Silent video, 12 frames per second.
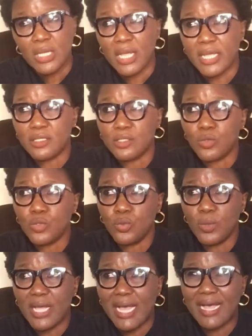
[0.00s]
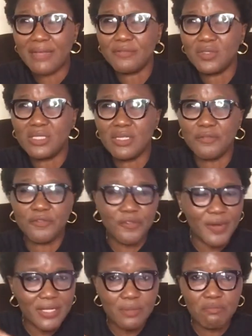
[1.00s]
and so you will have
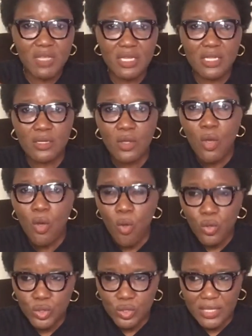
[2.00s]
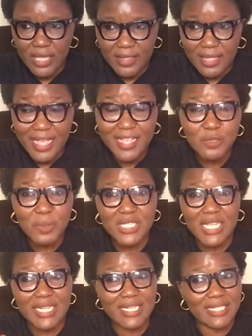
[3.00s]
different meaning altogether,
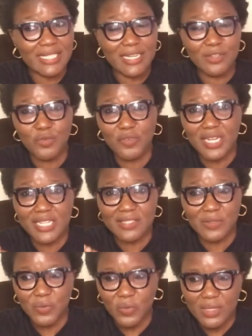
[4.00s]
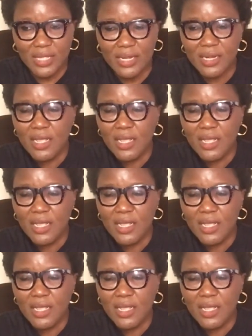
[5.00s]
especially the telenovelas and all that.